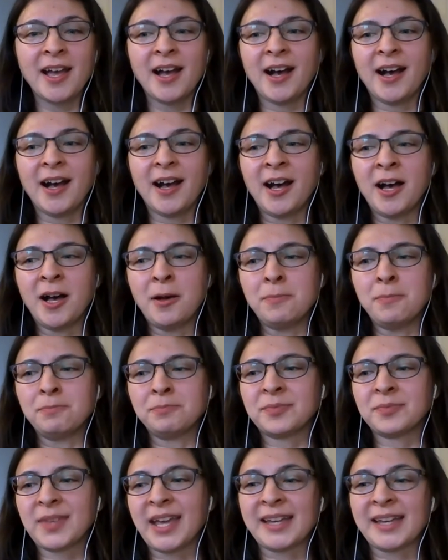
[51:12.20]

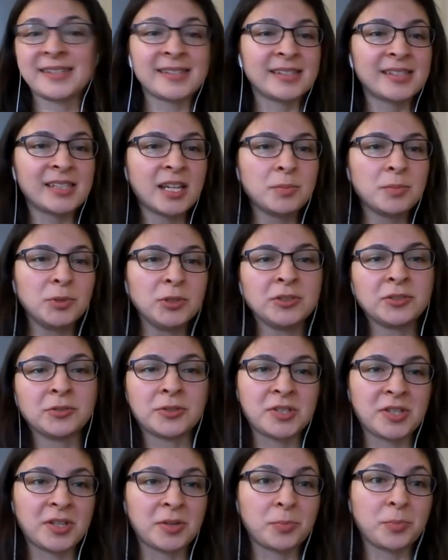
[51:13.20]
as disabled or
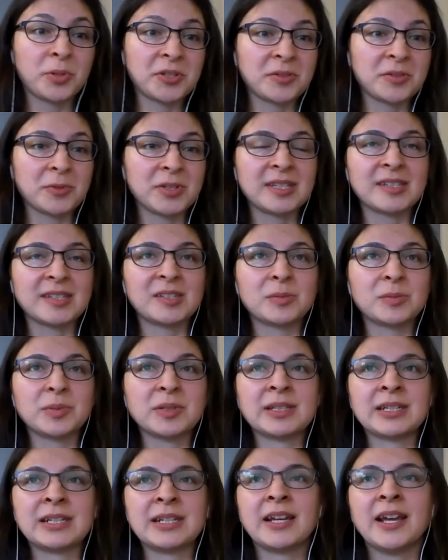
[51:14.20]
as a person with a
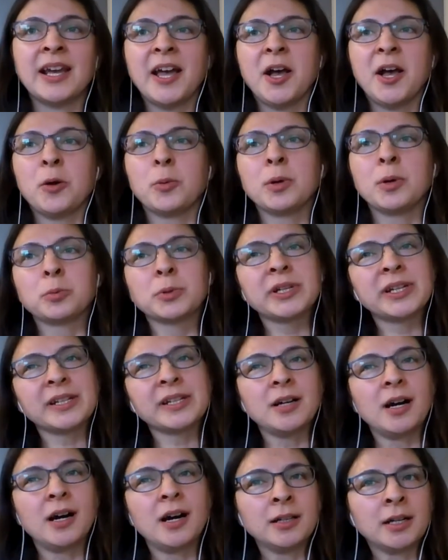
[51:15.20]
disability, well, we're going to
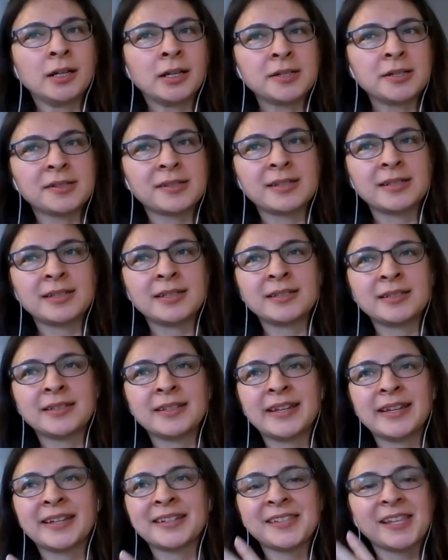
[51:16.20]
call ours the
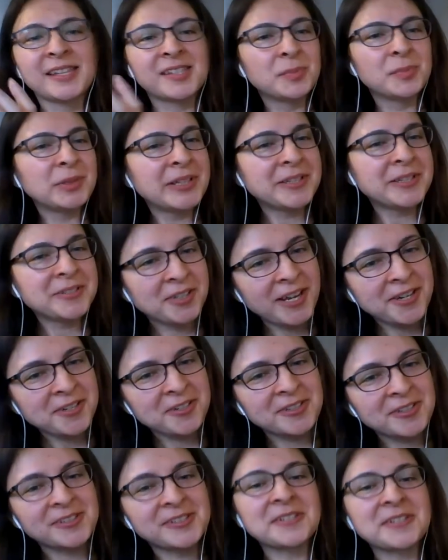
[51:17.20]
Accessible
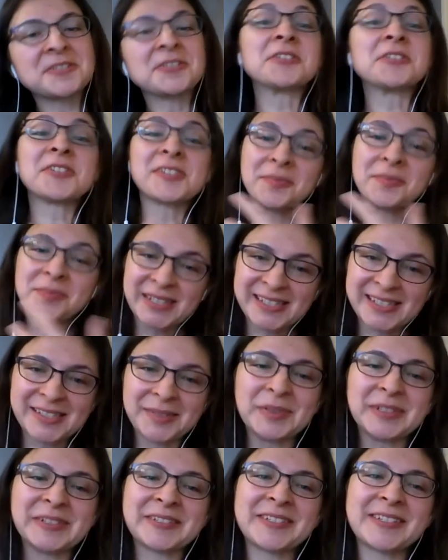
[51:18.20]
Education Center or something
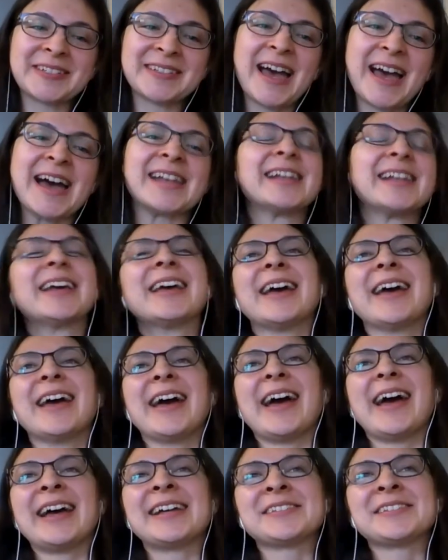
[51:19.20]
similar to that.
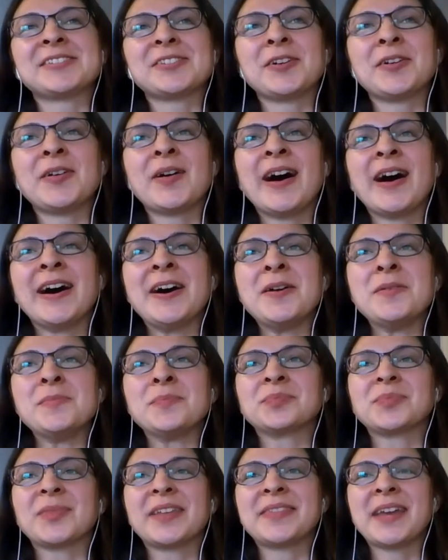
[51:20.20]
And so
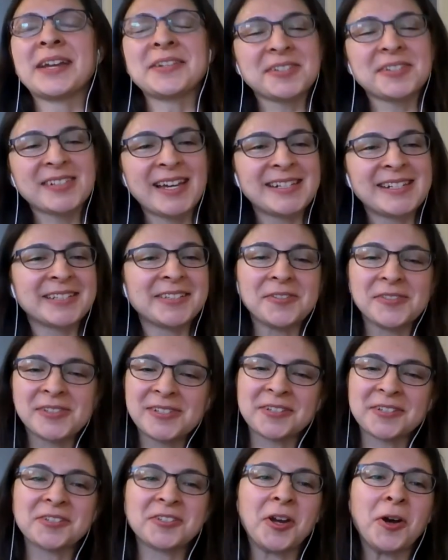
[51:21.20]
that just kind of goes
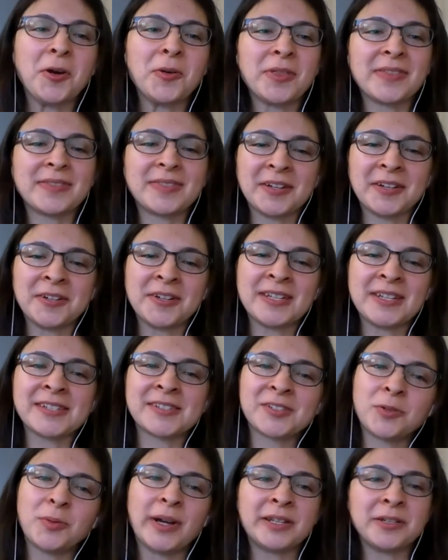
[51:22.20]
to show that there
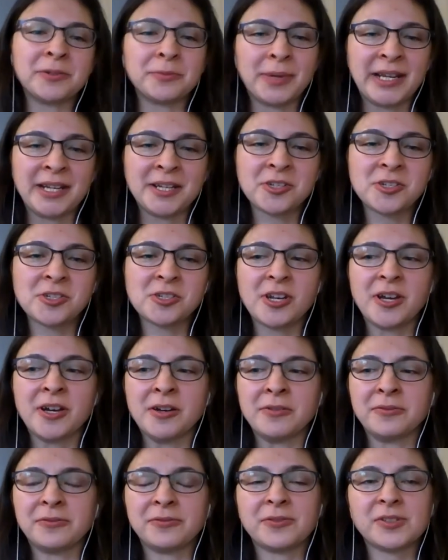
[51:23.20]
is quite a range
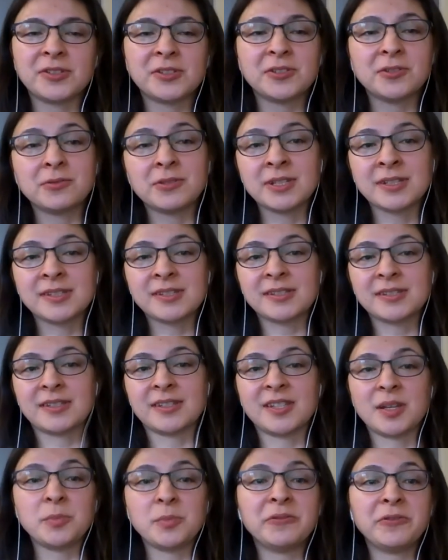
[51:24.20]
of
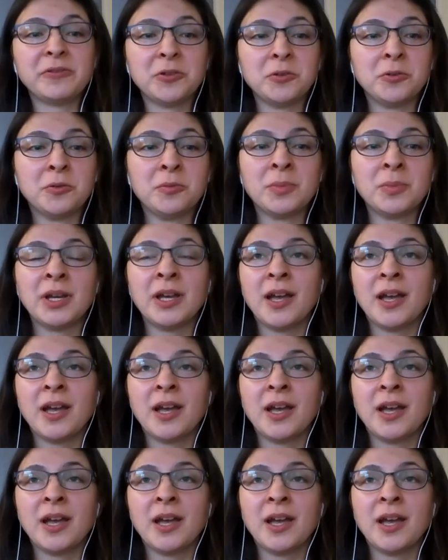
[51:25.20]
students, some of whom